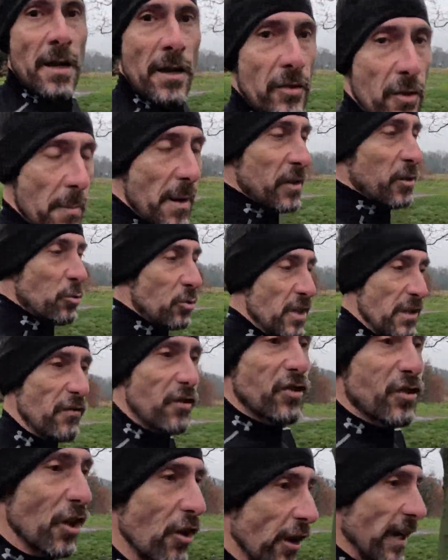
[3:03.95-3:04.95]
the muscles either
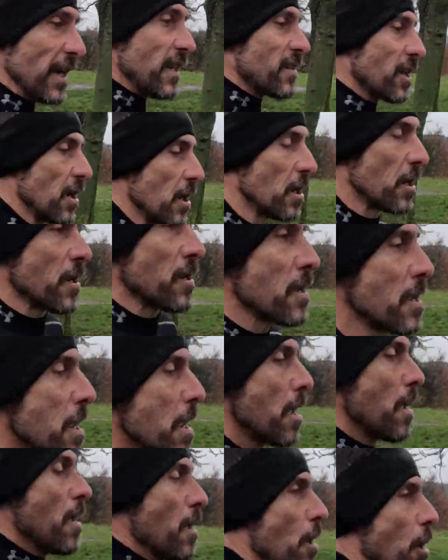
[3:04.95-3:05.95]
side
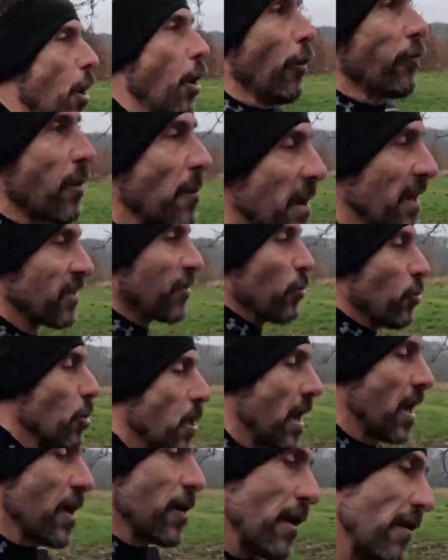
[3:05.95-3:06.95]
of the muscle
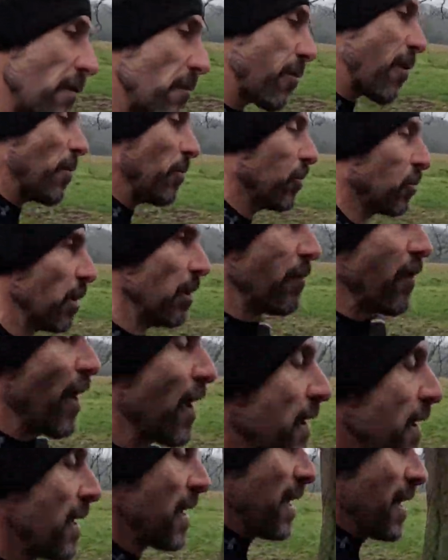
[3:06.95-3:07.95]
you're having problems with.
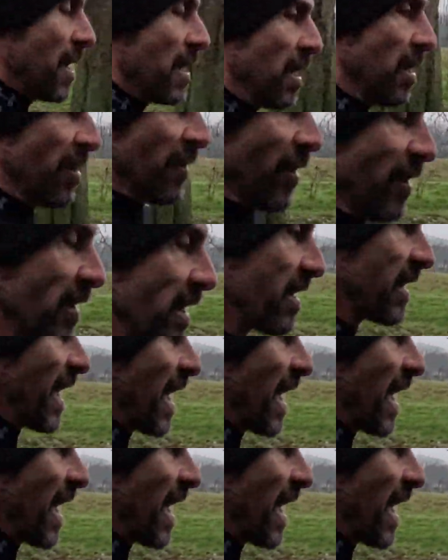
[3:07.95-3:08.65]
So in this